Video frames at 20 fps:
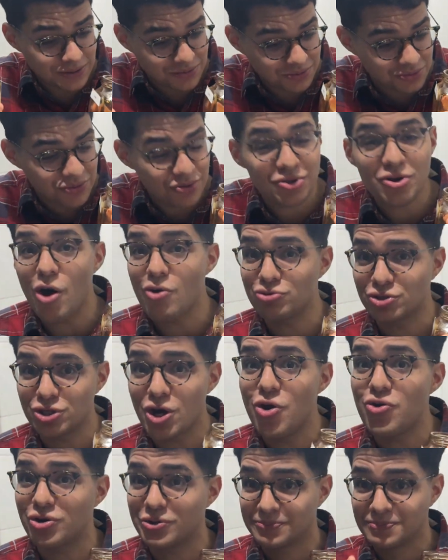No
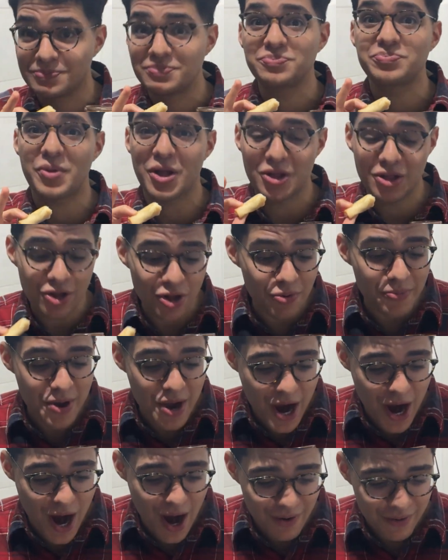joke. A little bit
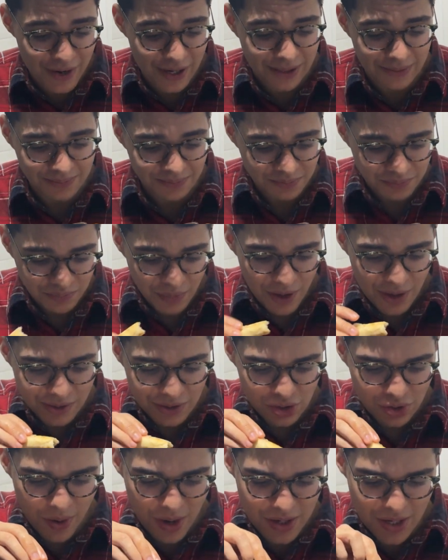airier. It's
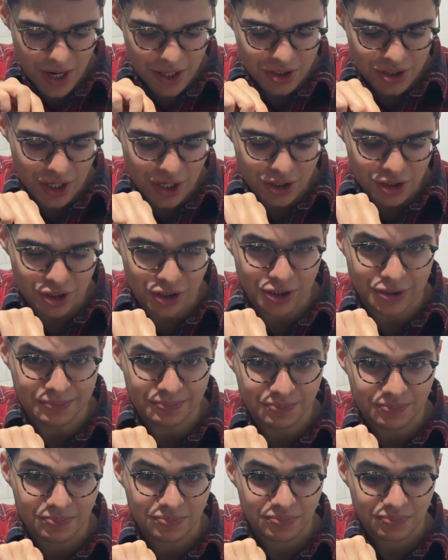quite nice, actually.
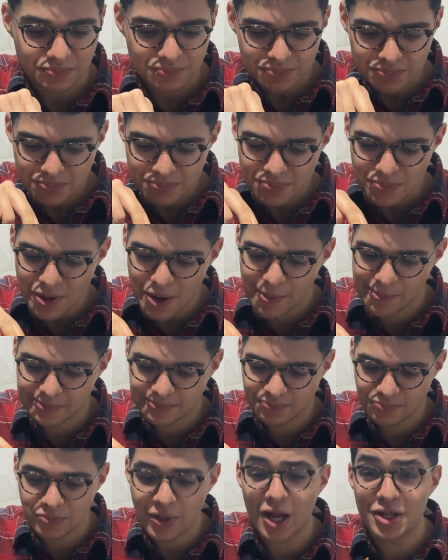
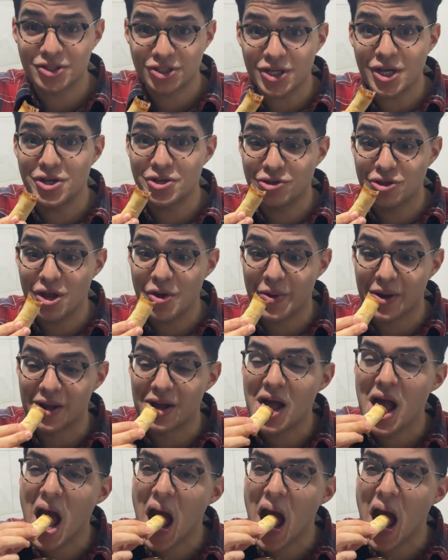I'd say you do it.